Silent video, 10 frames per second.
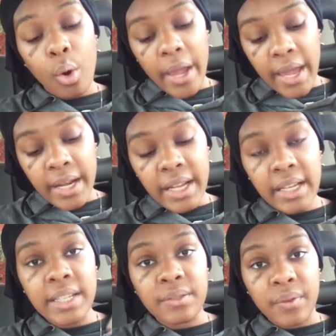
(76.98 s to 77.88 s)
editing
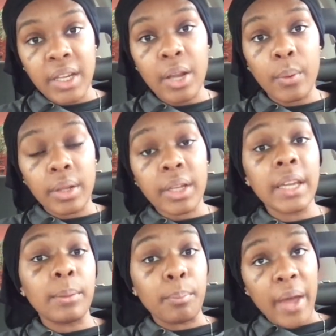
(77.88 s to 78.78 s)
this video and
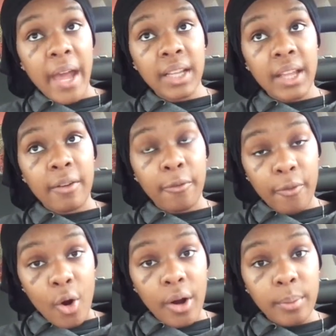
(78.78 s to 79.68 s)
looking back that
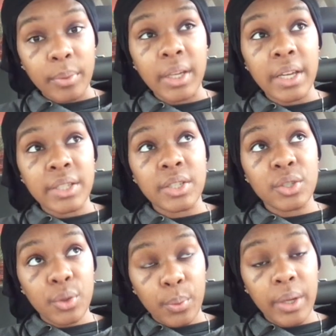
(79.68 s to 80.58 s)
far because
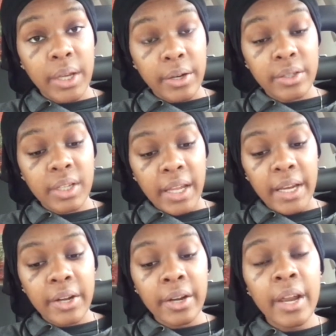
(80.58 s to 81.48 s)
it's 3 years
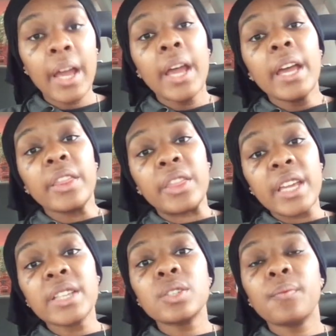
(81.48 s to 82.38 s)
later.
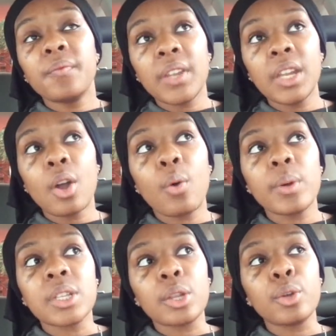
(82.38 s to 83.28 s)
This video
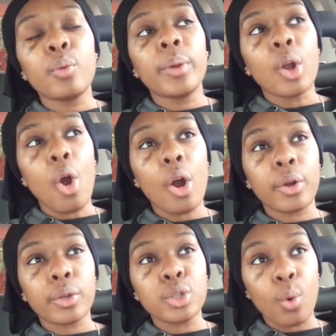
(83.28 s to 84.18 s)
was a little bit
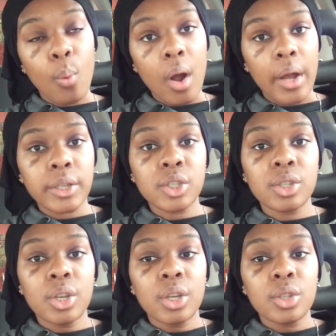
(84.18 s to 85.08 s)
harder to watch,
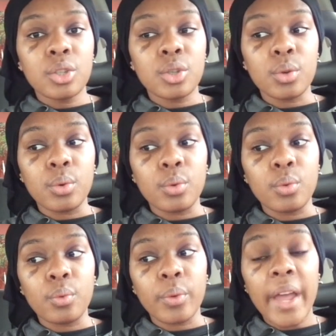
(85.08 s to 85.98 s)

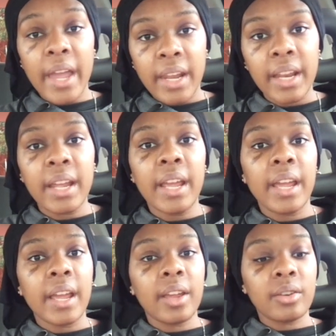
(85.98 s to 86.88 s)
to edit
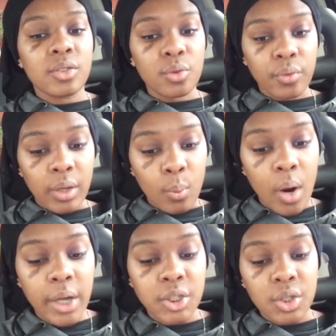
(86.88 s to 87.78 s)
and to
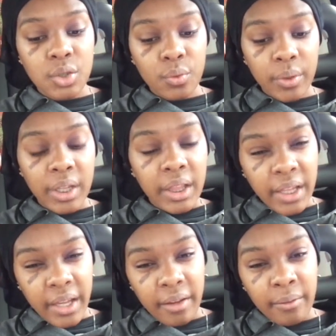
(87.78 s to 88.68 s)
rewatch and to
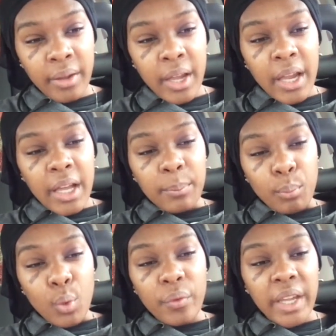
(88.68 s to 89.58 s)
relive
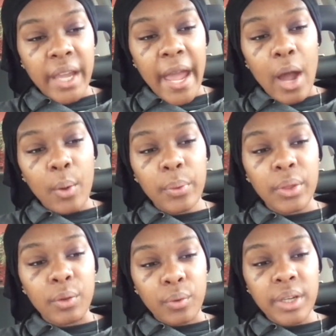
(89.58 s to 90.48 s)
moving out.
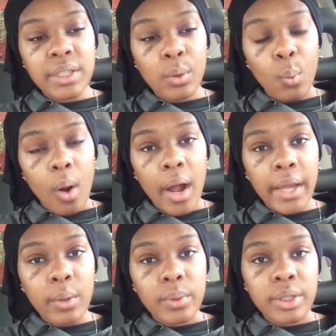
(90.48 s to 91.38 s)
The reason why
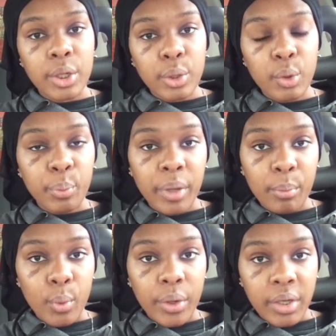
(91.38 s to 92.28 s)
it was a little bit
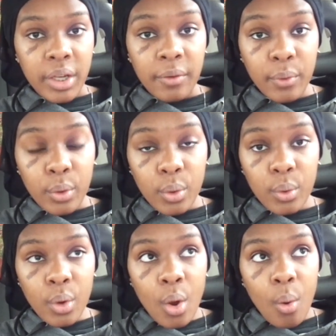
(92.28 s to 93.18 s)
more
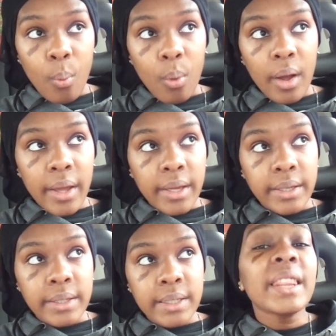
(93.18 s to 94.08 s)
difficult
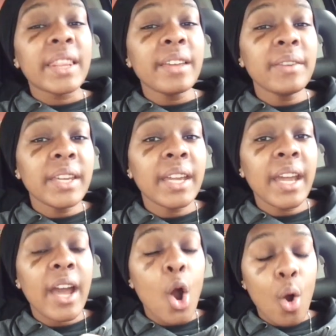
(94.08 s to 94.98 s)
was living
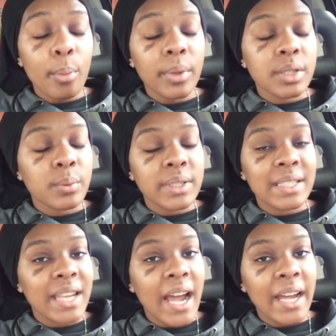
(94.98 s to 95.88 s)
homeless was
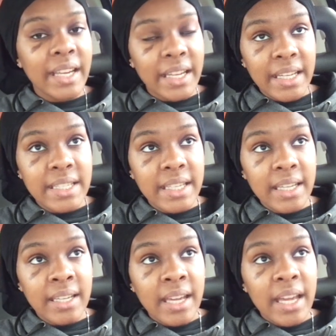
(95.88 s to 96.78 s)
not
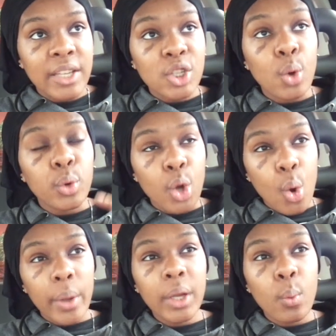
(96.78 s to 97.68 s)
easy. So
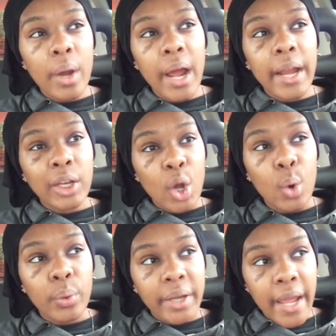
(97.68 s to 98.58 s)
knowing what I
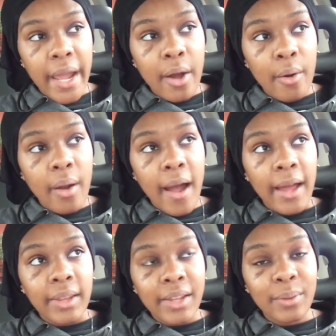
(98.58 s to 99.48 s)
know now, I
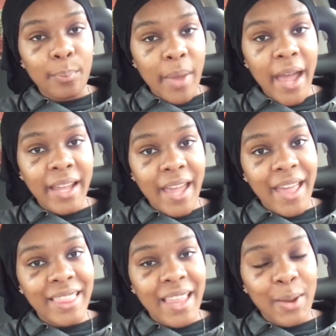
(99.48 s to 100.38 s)
look back
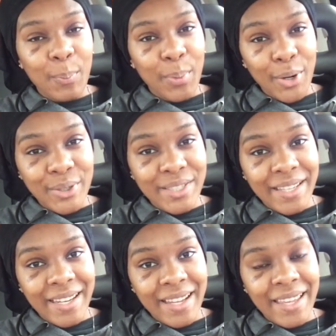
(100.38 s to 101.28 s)
at that
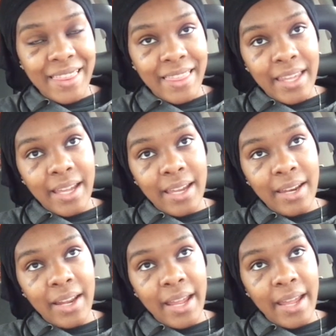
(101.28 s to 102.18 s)
person
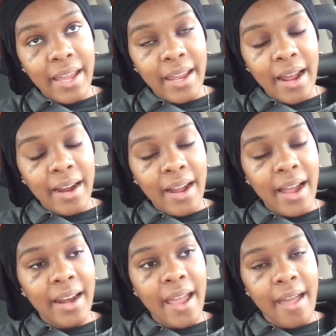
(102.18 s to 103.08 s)
then and I
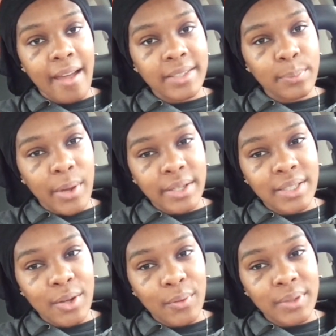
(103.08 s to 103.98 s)
kind of ask
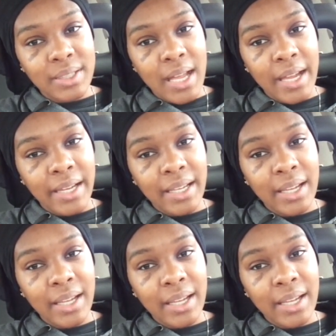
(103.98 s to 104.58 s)
myself, was like,